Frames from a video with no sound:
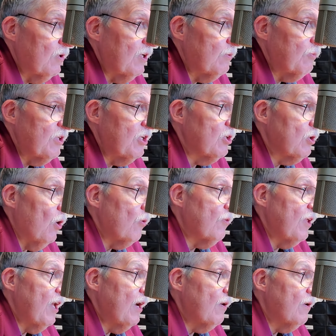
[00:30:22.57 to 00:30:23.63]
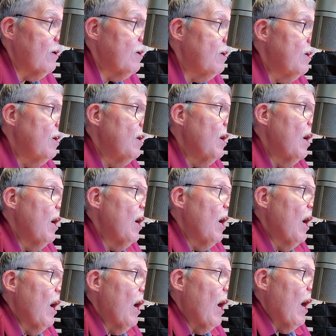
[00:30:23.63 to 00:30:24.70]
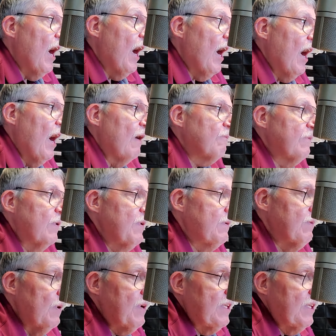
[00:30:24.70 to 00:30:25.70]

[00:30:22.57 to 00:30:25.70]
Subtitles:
And when you go there, I'm very, very